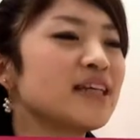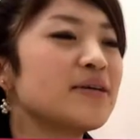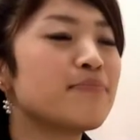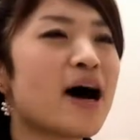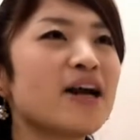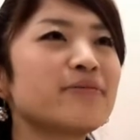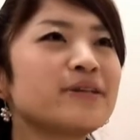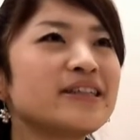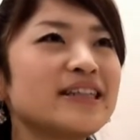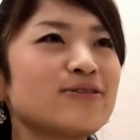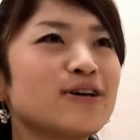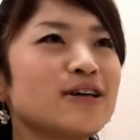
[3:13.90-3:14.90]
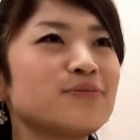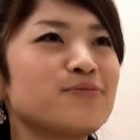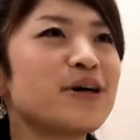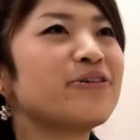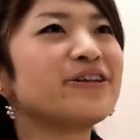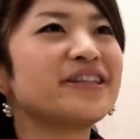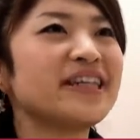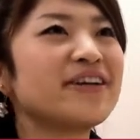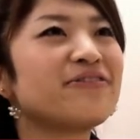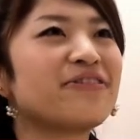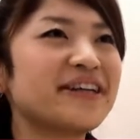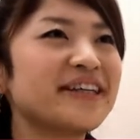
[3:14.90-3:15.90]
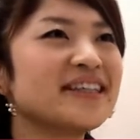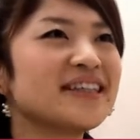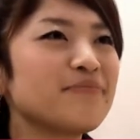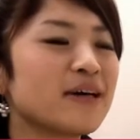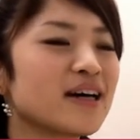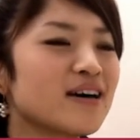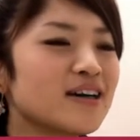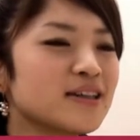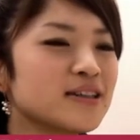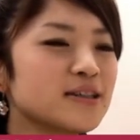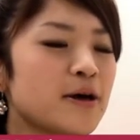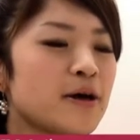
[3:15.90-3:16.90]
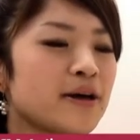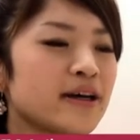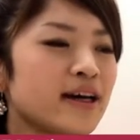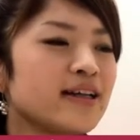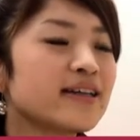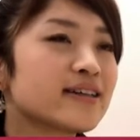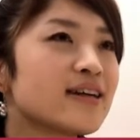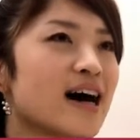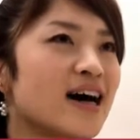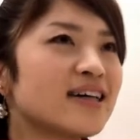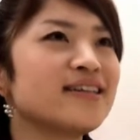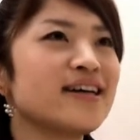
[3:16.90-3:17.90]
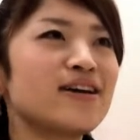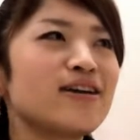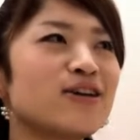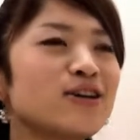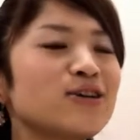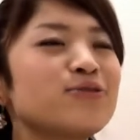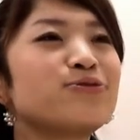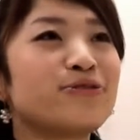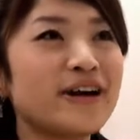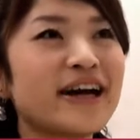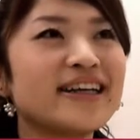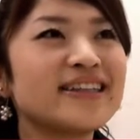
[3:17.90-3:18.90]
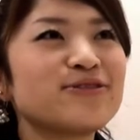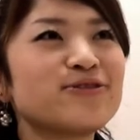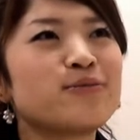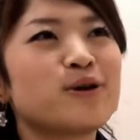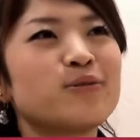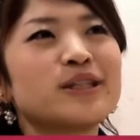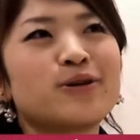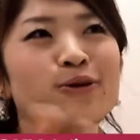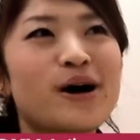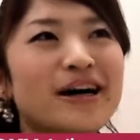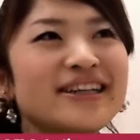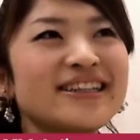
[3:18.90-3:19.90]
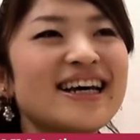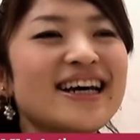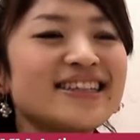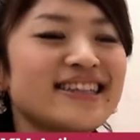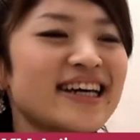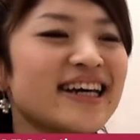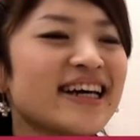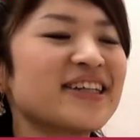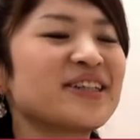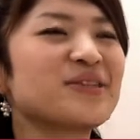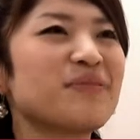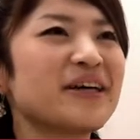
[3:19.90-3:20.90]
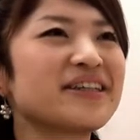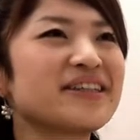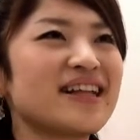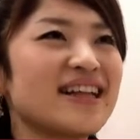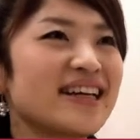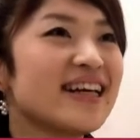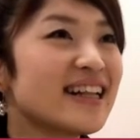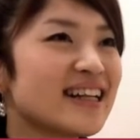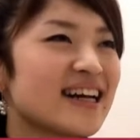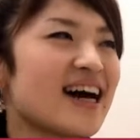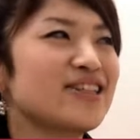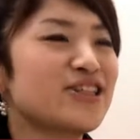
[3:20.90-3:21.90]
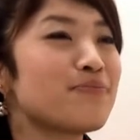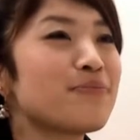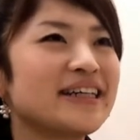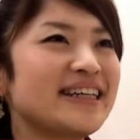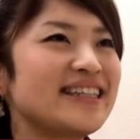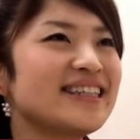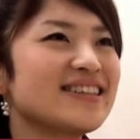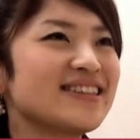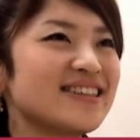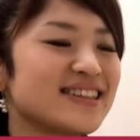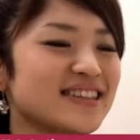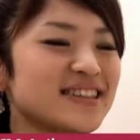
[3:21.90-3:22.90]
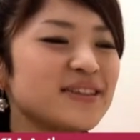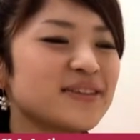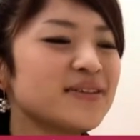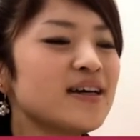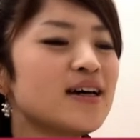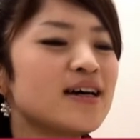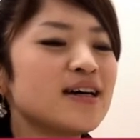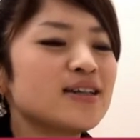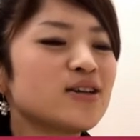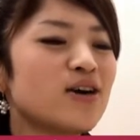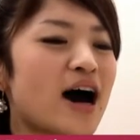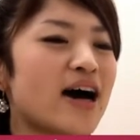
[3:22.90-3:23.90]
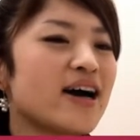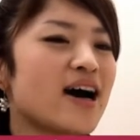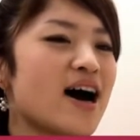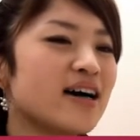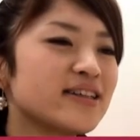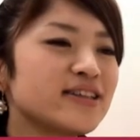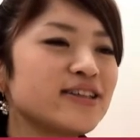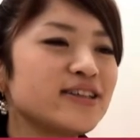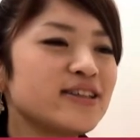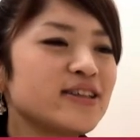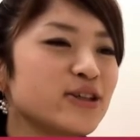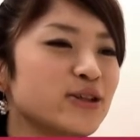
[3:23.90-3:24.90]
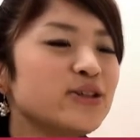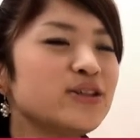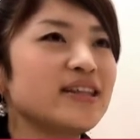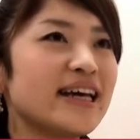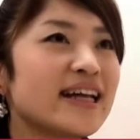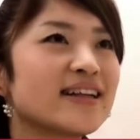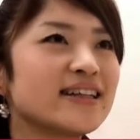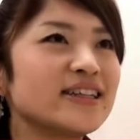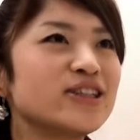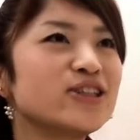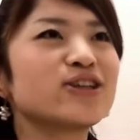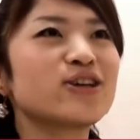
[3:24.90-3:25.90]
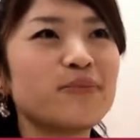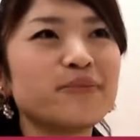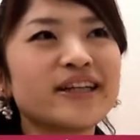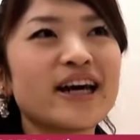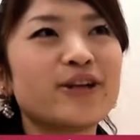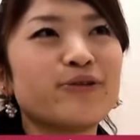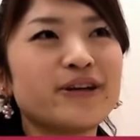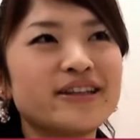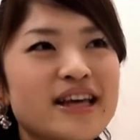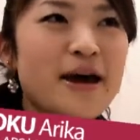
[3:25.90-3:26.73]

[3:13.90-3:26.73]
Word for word: Environment was very different because in the class there are a lot of friends from all the world. They cannot speak Japanese also, so I had to use English to communicate with